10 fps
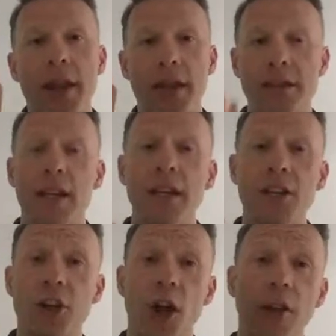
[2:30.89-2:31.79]
The
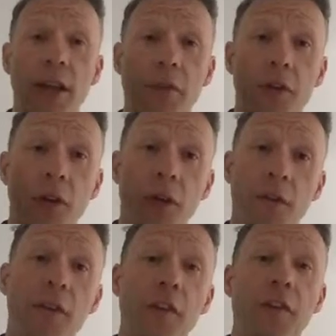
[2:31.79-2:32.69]
studies show that if you look
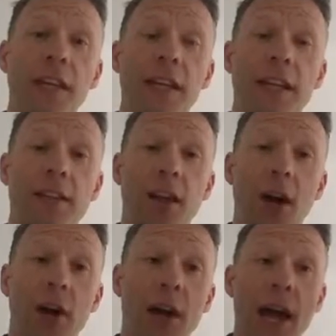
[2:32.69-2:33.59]
at 50 years
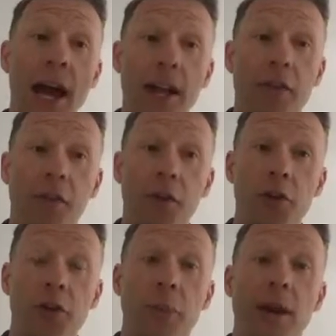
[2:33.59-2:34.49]
ago and the
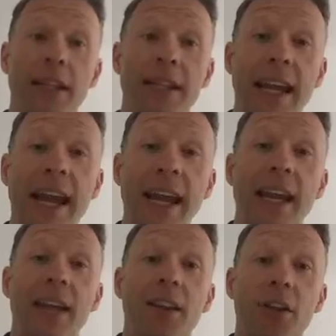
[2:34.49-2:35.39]
food supply
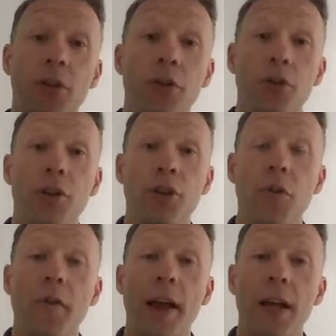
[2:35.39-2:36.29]
today, that the
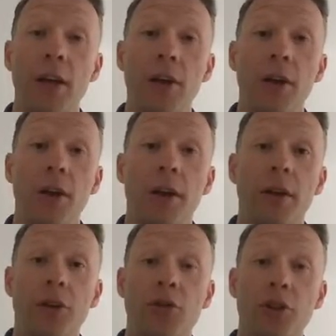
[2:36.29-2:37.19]
nutritional value,
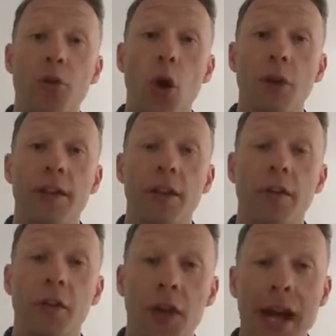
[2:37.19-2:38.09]
the nutritional content of
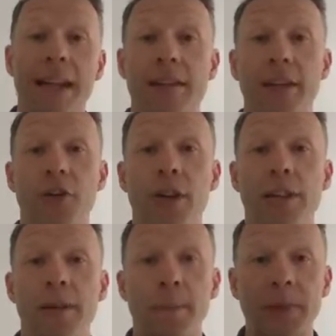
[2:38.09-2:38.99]
the food has
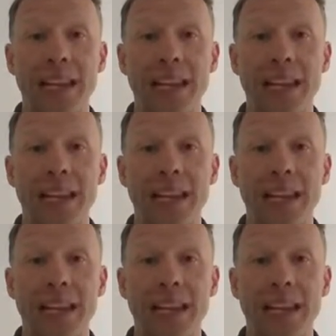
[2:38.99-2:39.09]
decreased.